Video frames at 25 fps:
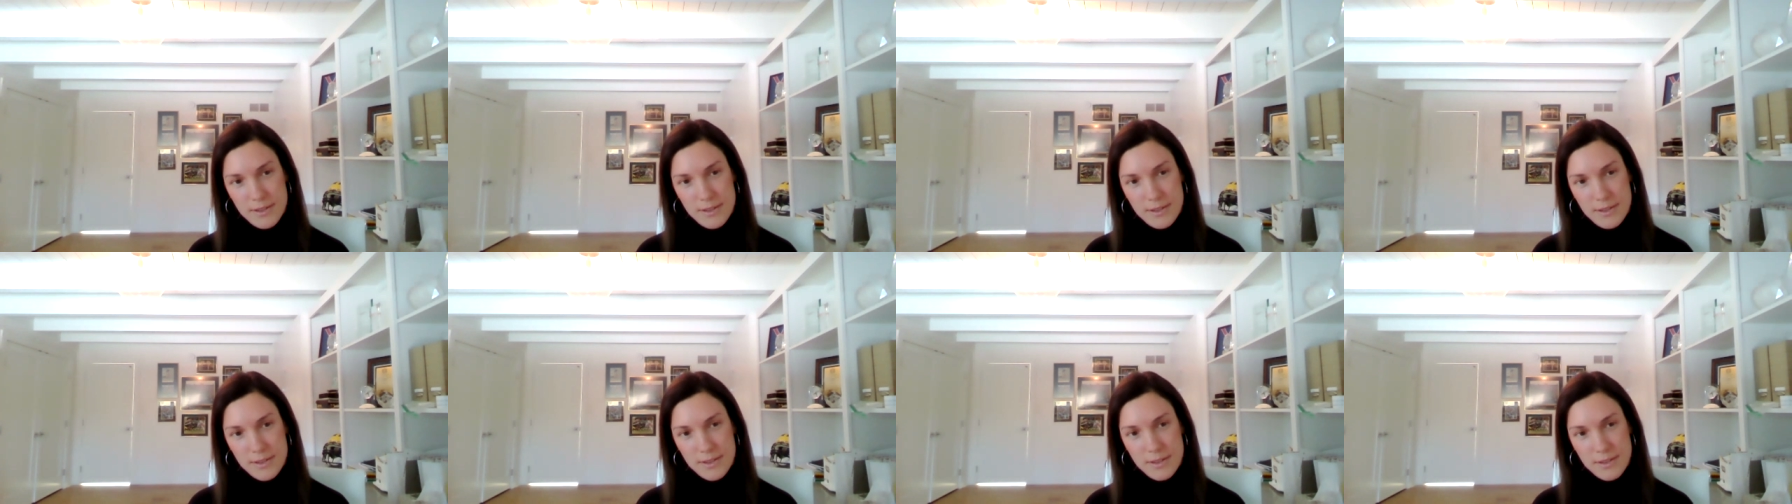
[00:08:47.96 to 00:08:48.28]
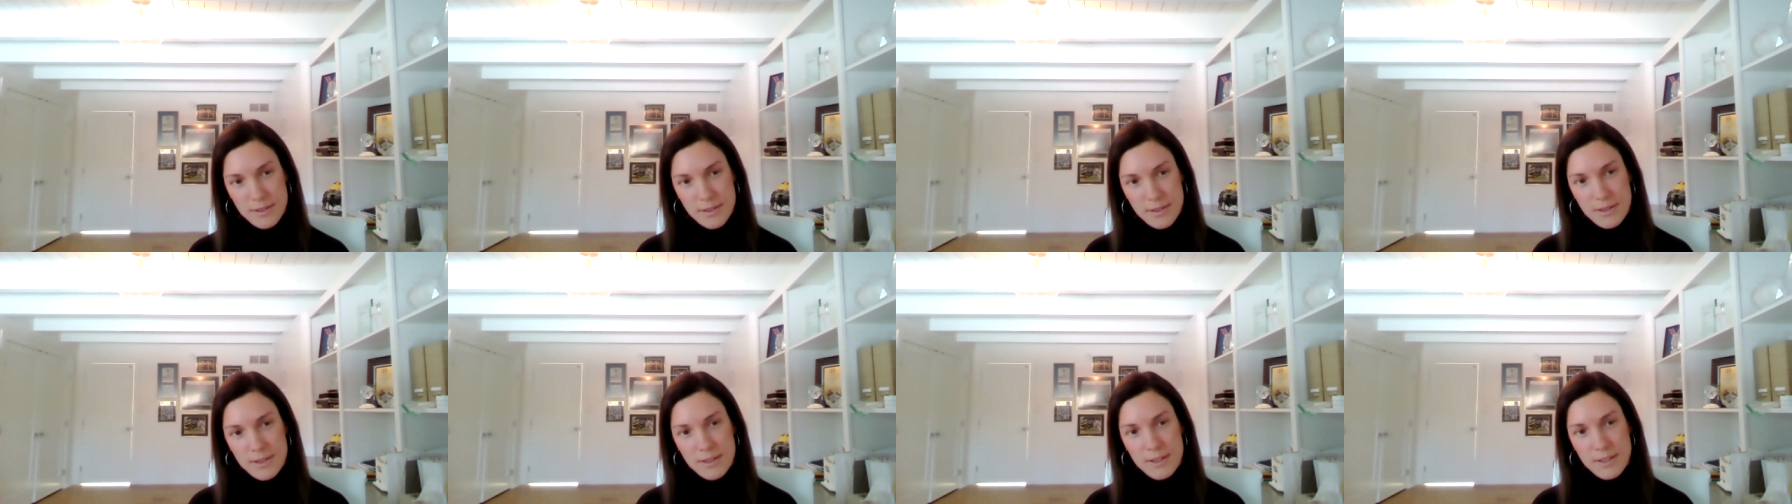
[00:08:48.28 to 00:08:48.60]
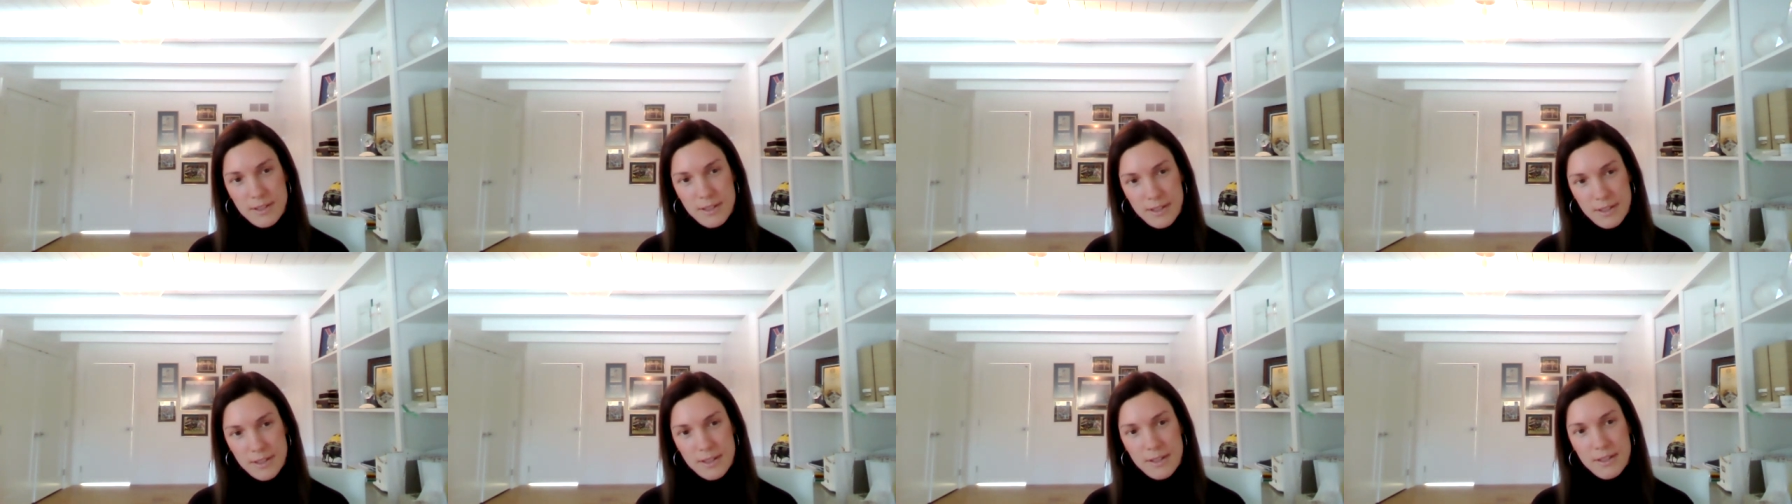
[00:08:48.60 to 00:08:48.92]
Yeah,
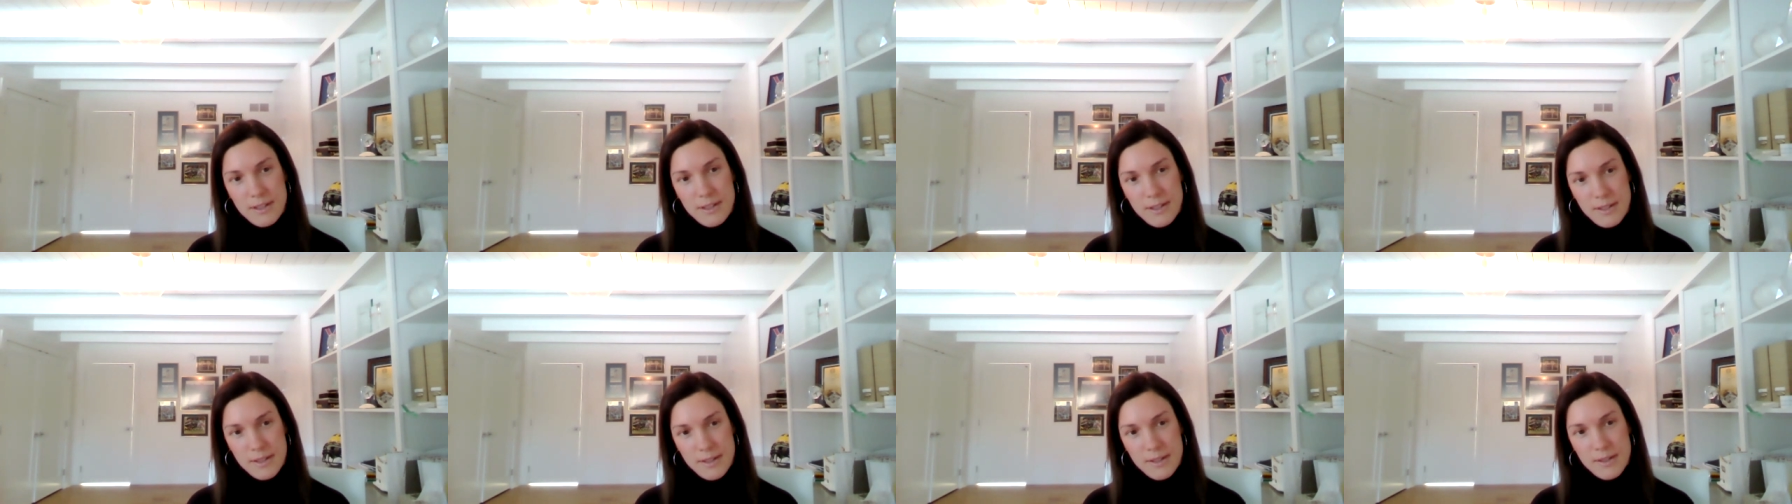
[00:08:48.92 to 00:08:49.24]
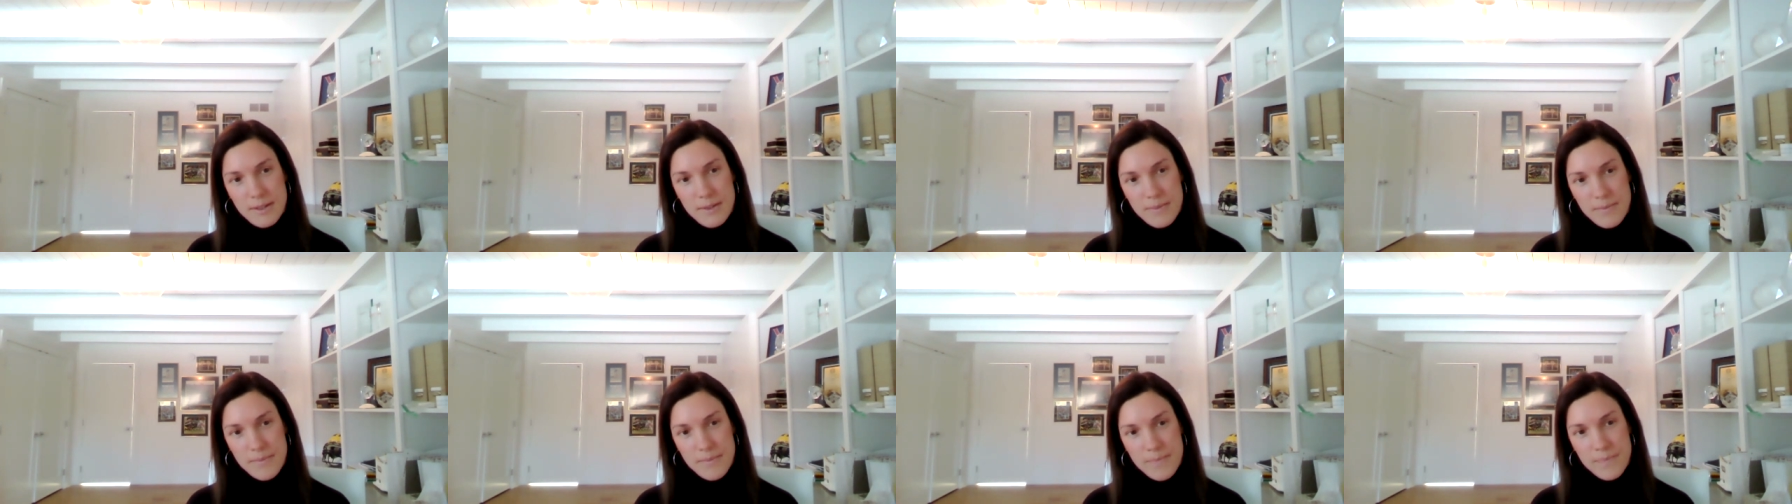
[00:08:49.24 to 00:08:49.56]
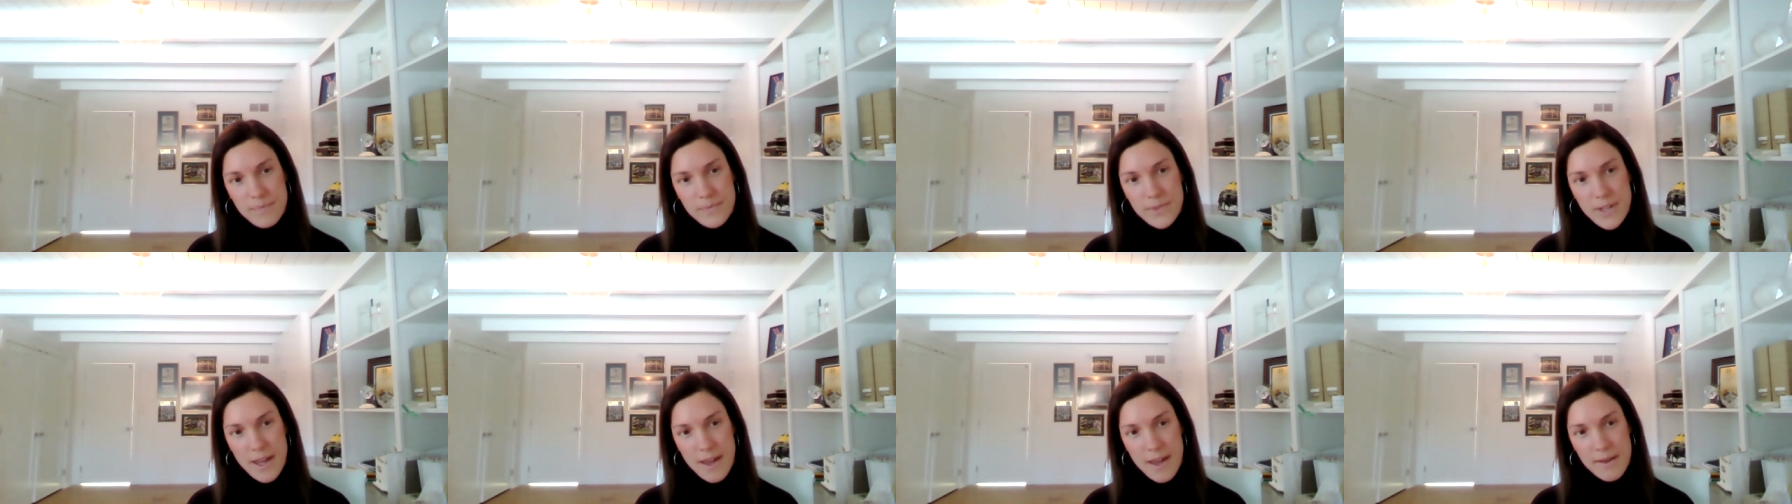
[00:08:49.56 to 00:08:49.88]
that is short.
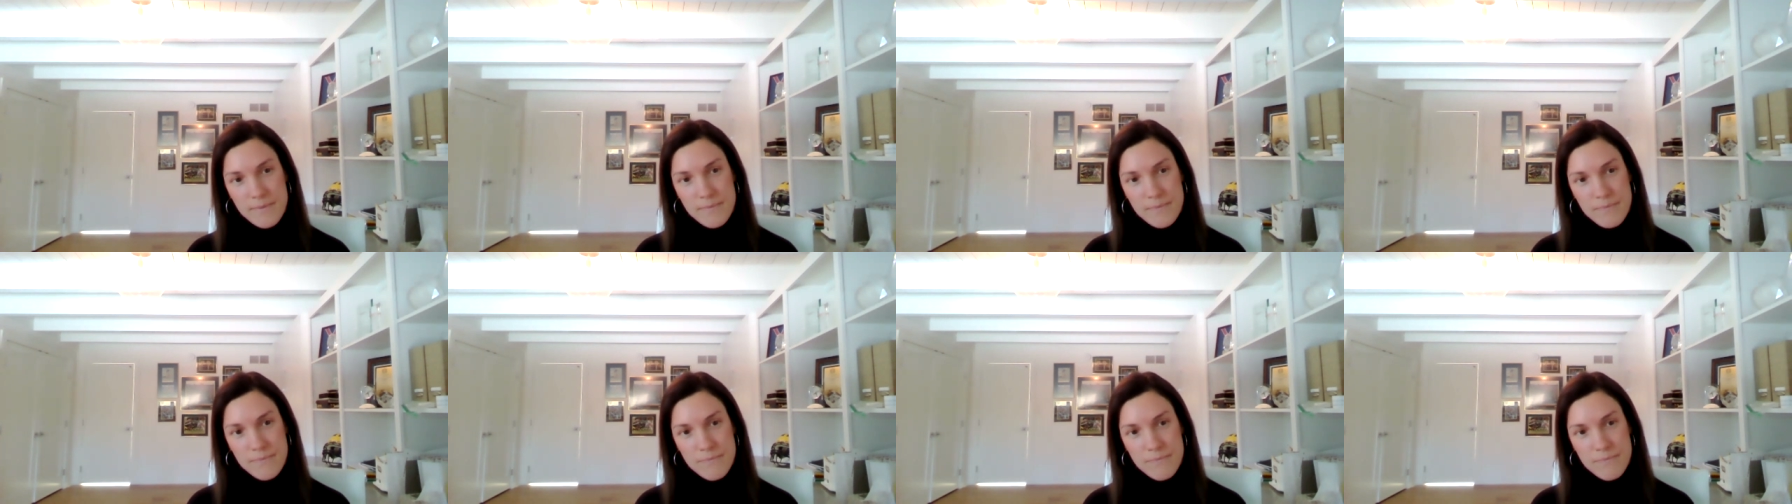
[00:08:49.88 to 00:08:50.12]
Yeah.